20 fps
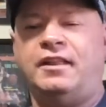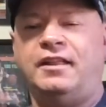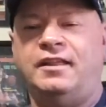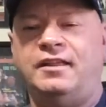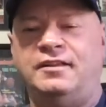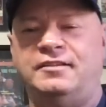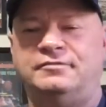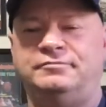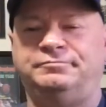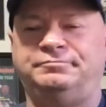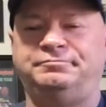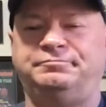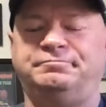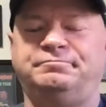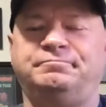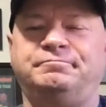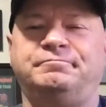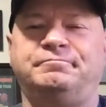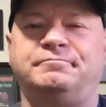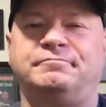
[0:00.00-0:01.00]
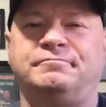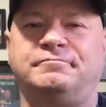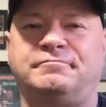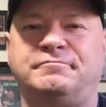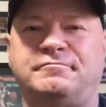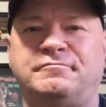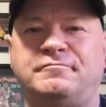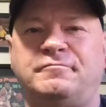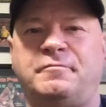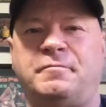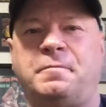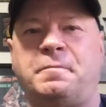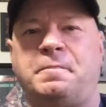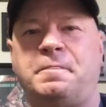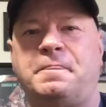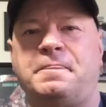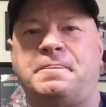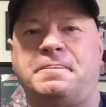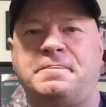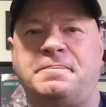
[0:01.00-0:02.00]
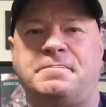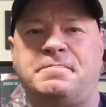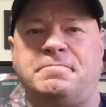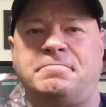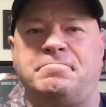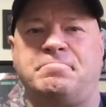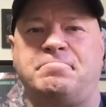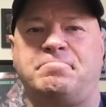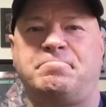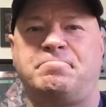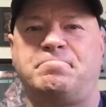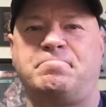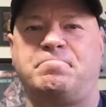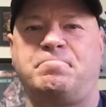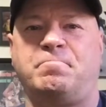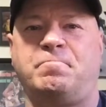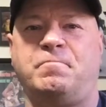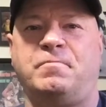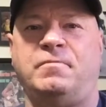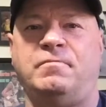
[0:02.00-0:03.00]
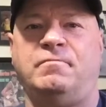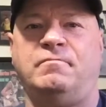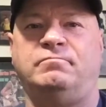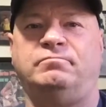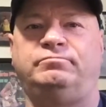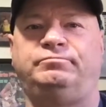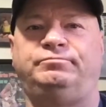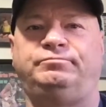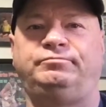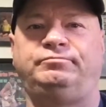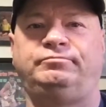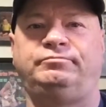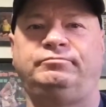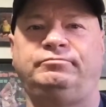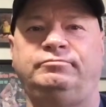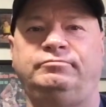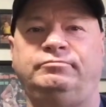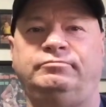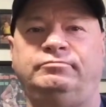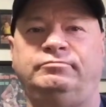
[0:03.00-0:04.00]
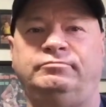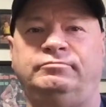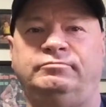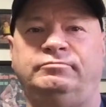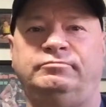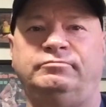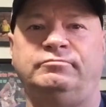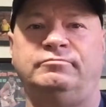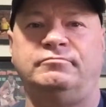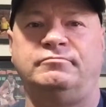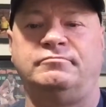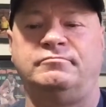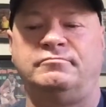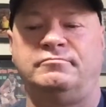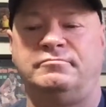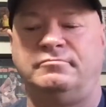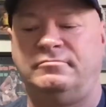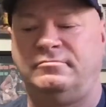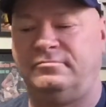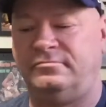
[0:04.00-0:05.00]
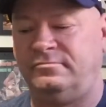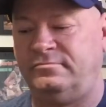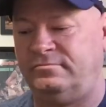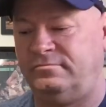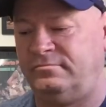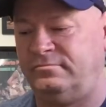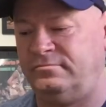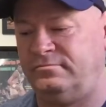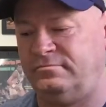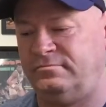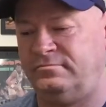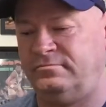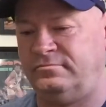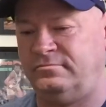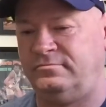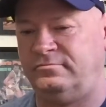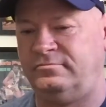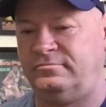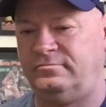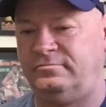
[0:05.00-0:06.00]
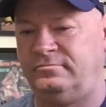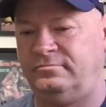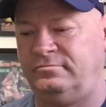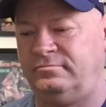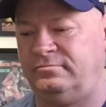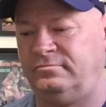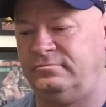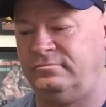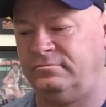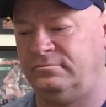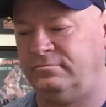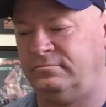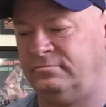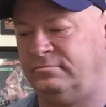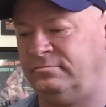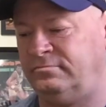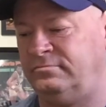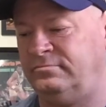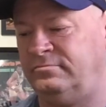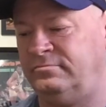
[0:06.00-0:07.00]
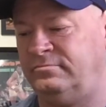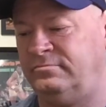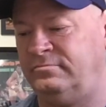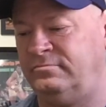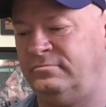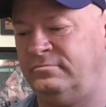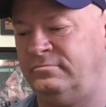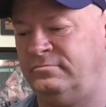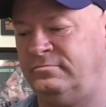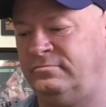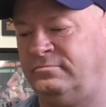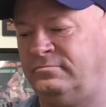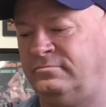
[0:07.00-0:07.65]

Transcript: (silent)